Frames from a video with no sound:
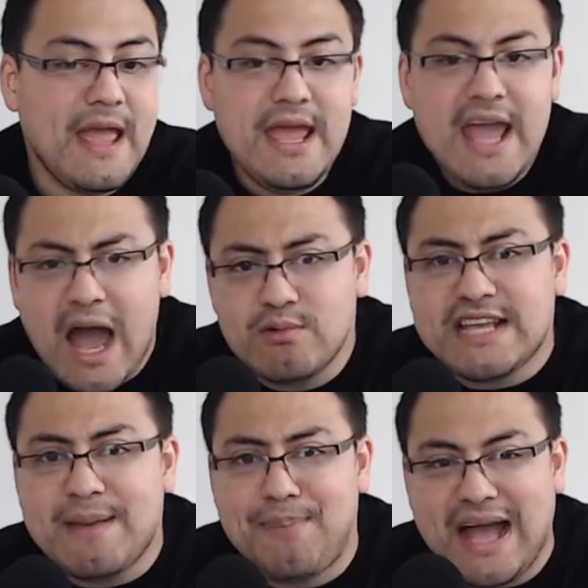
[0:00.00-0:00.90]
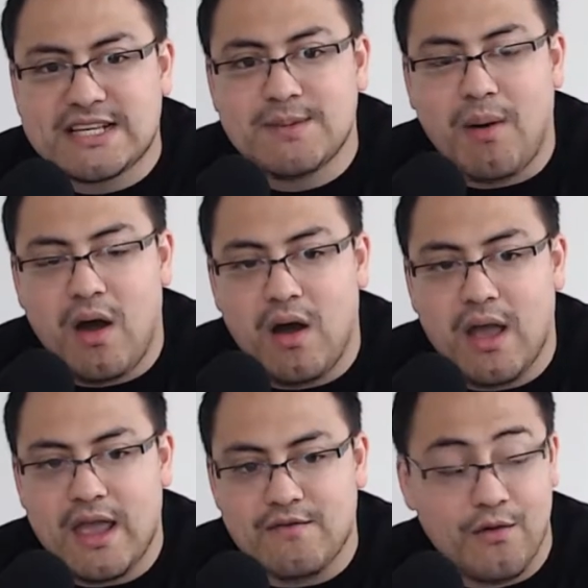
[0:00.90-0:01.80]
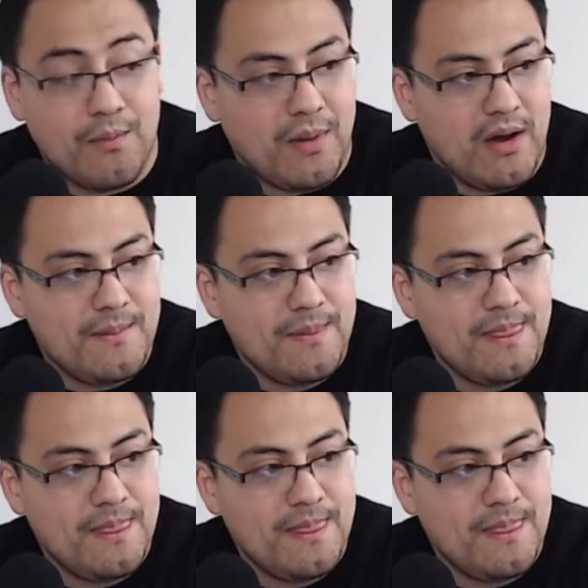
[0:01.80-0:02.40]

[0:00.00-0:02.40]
I would say basketball and football. Do you